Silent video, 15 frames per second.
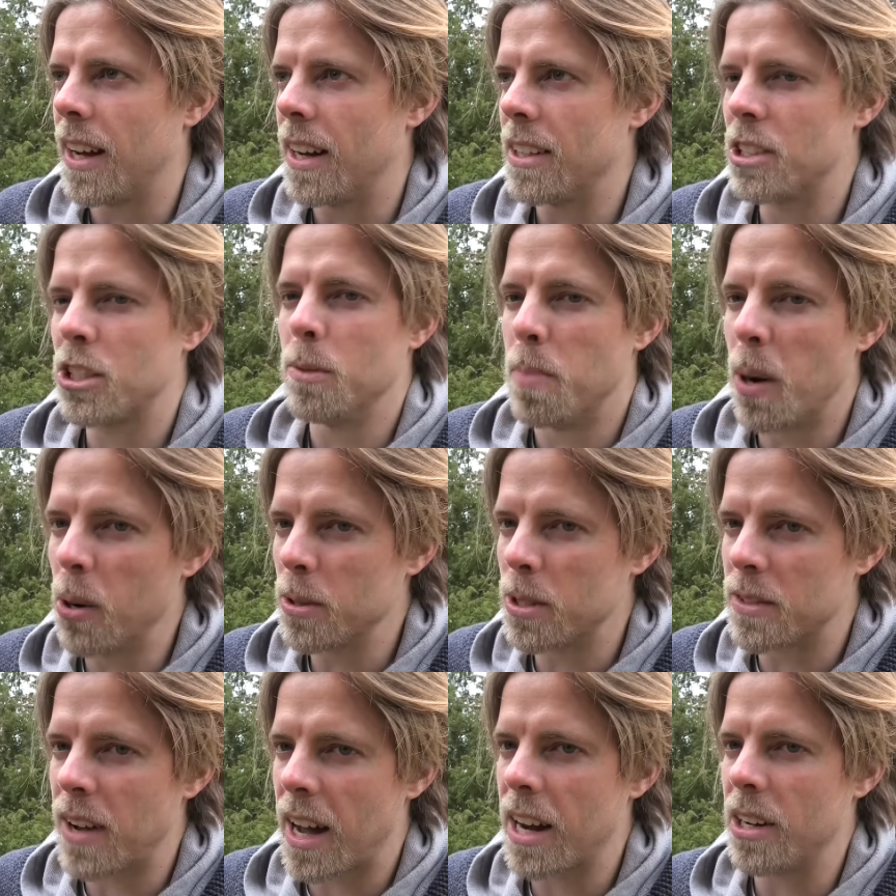
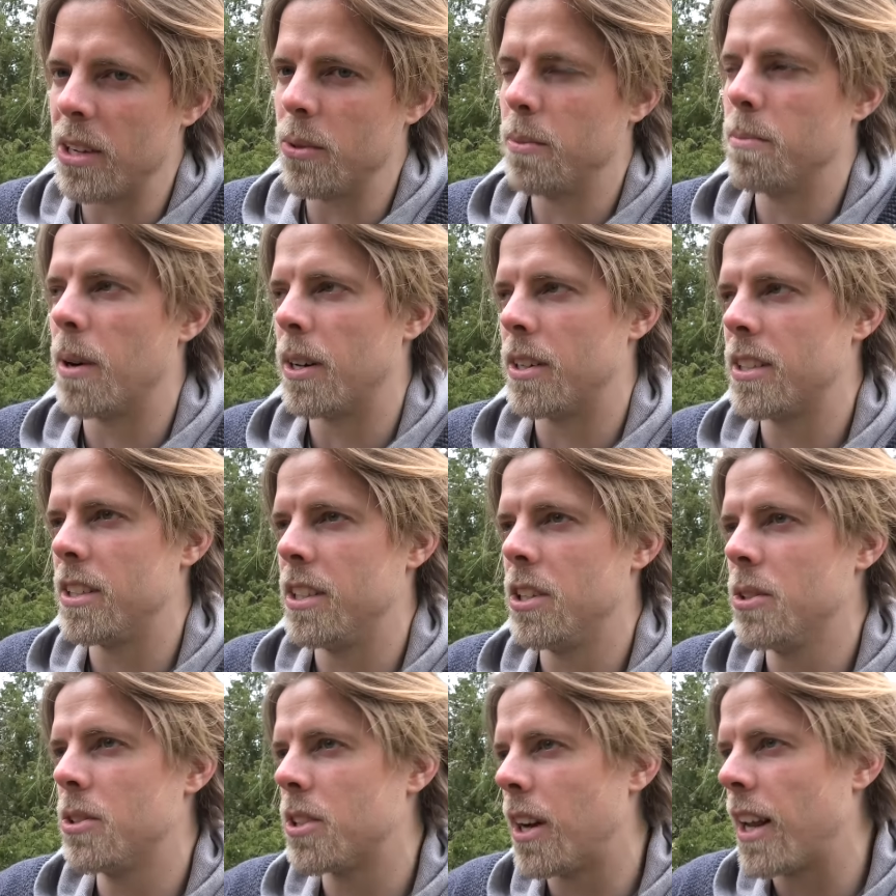supposed value, but
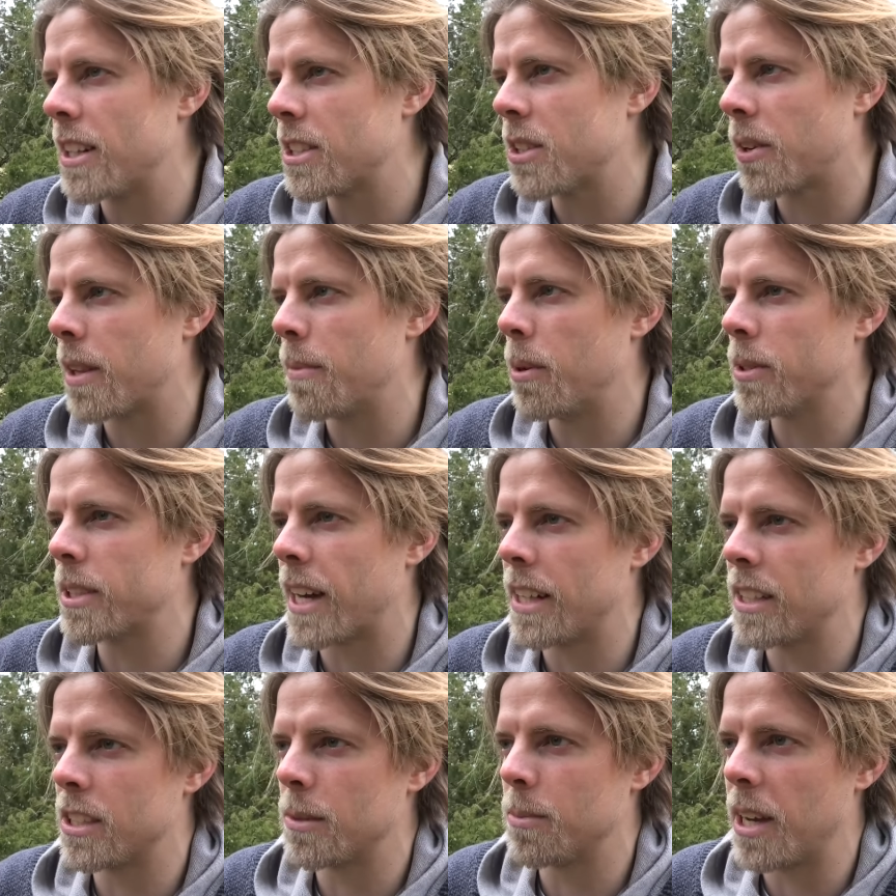usually it's not the most
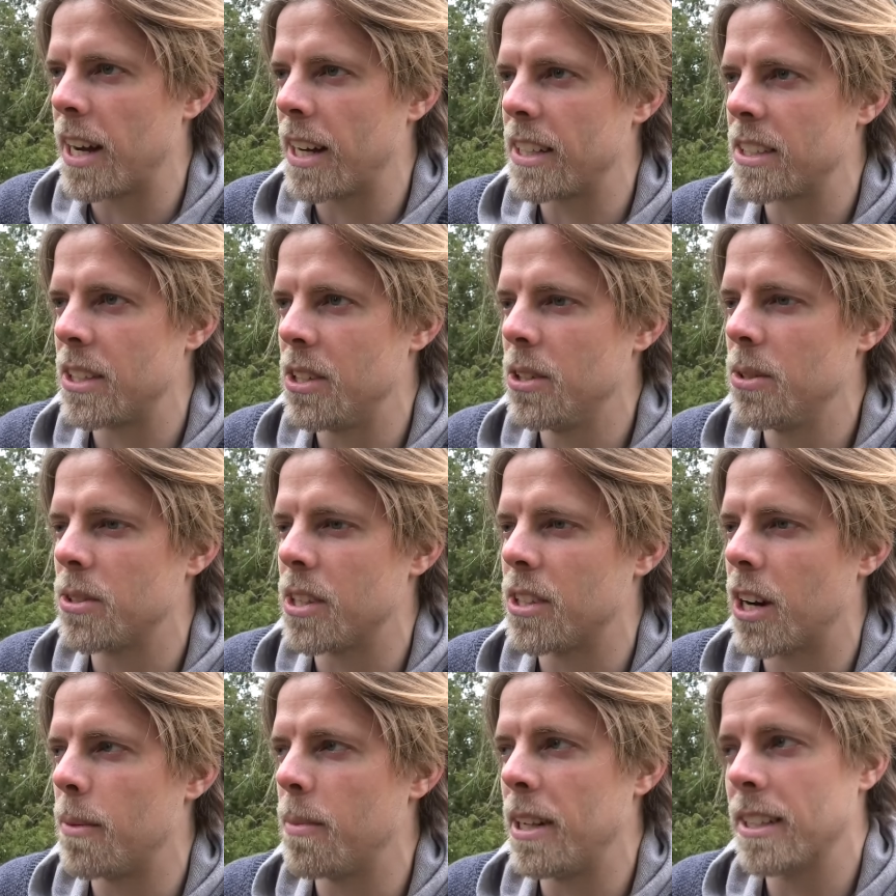handsome guys who use the
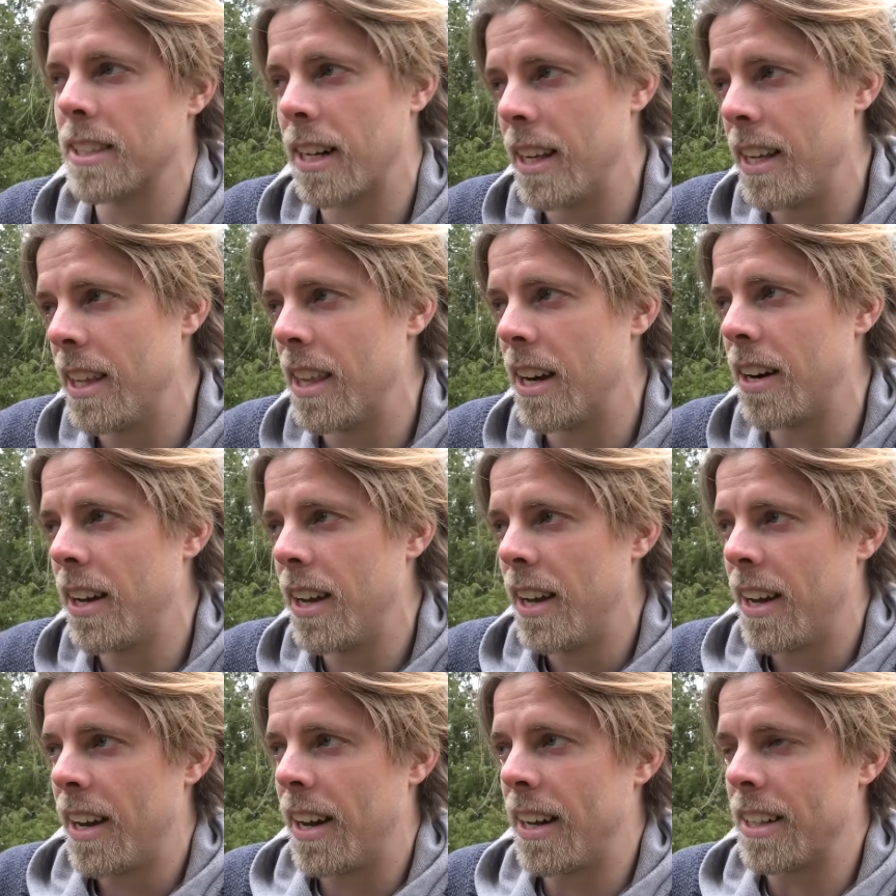term incel either.
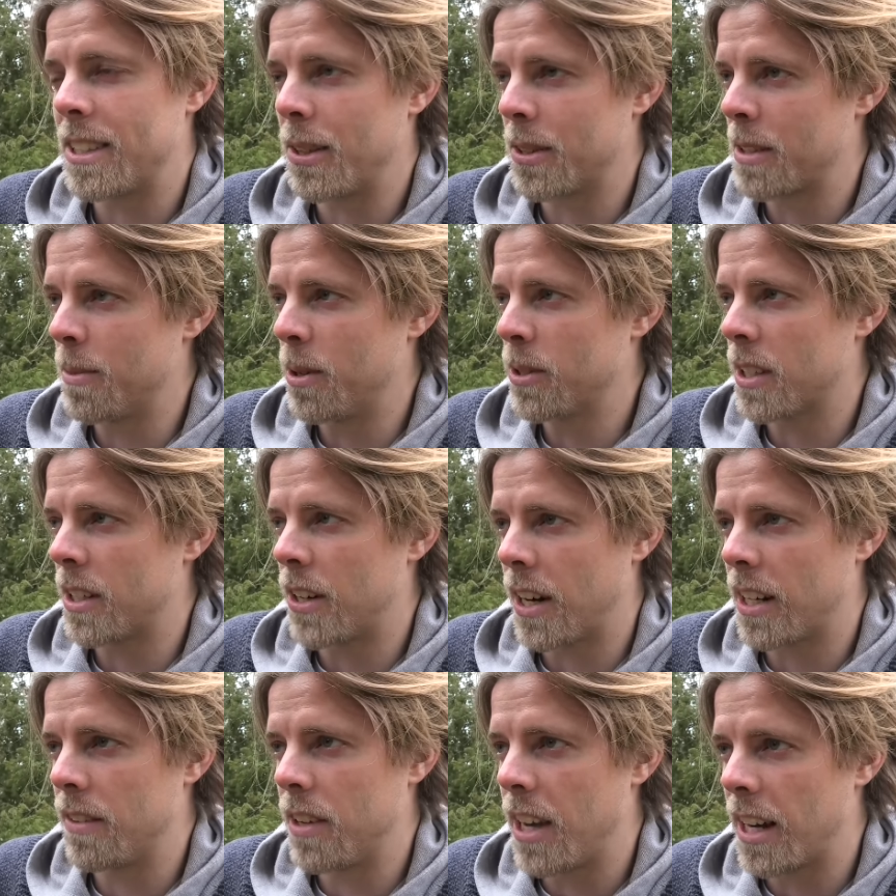It's not the most
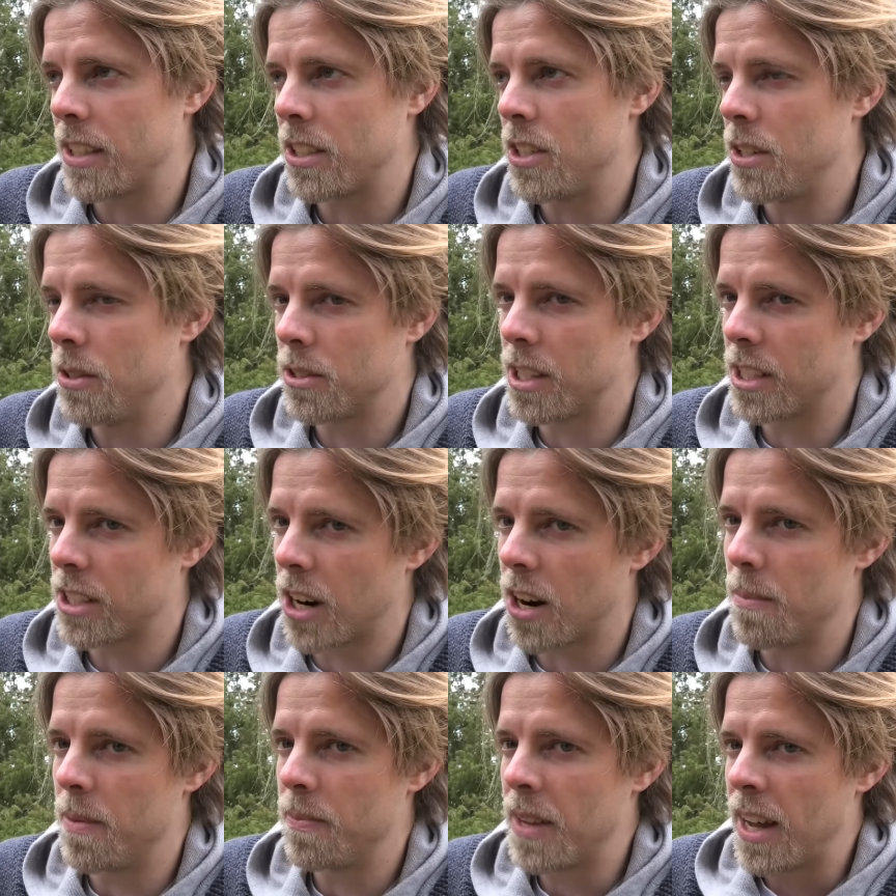attractive guys who use this
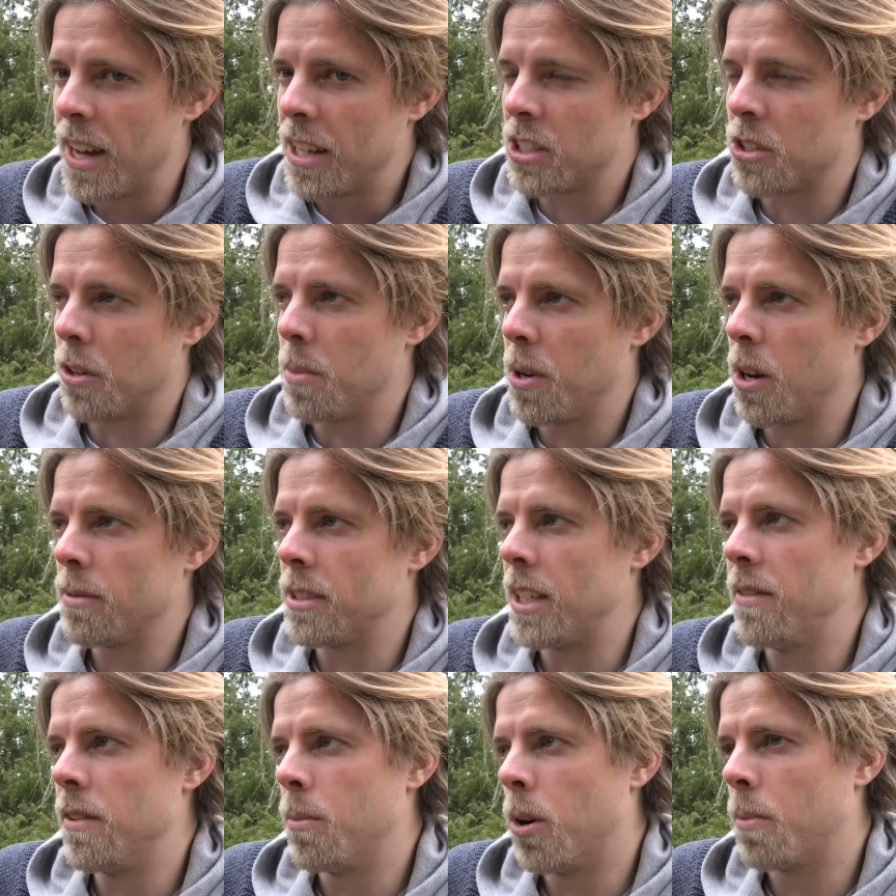term, so it becomes
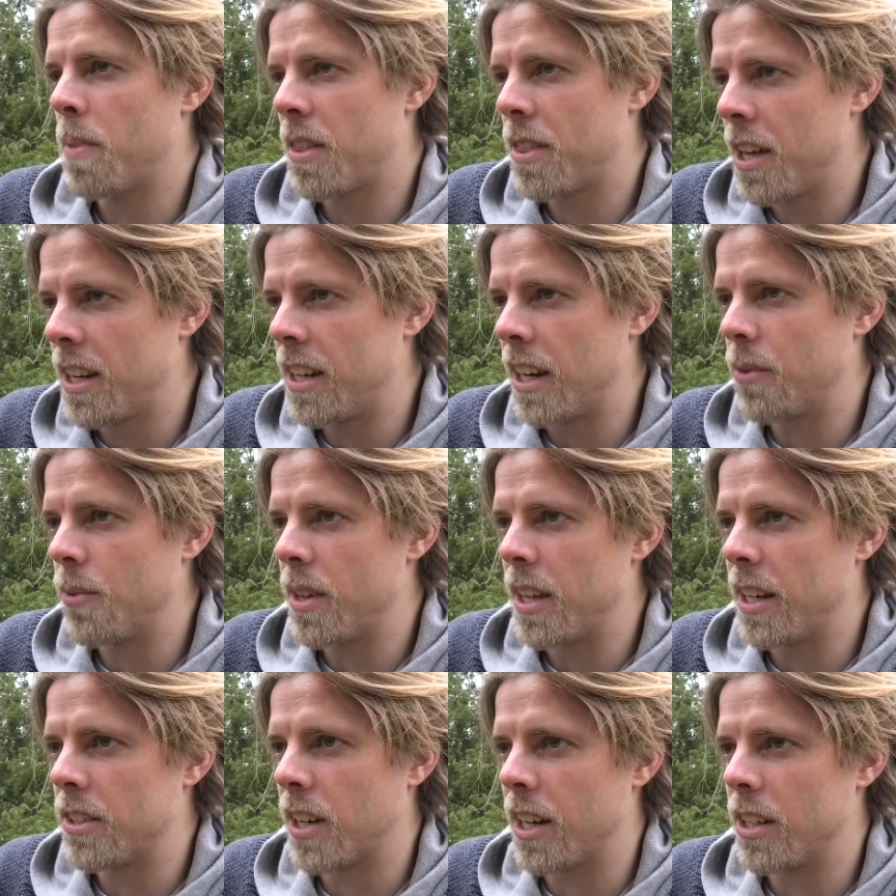even more pathetic when
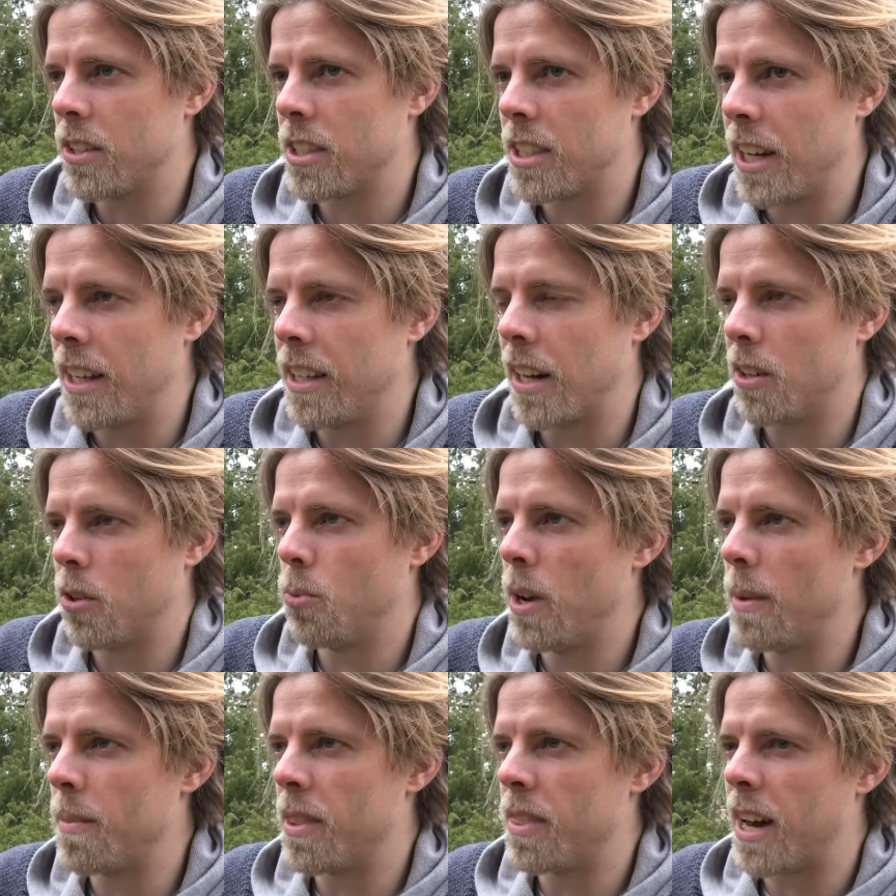they try to signal to
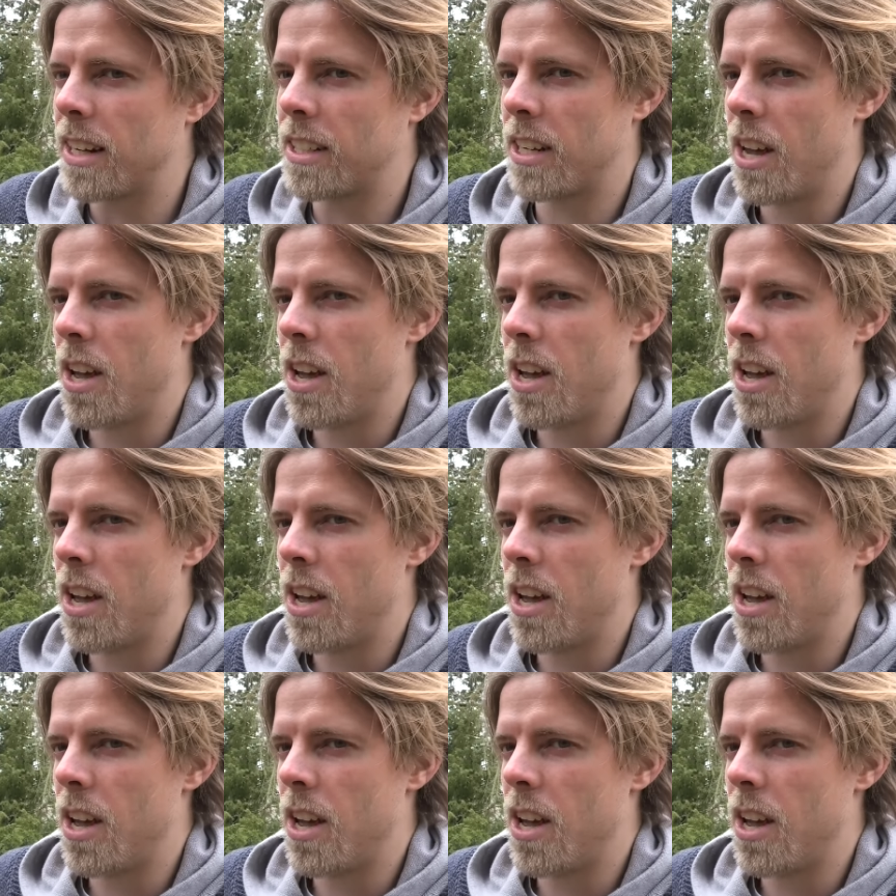women that,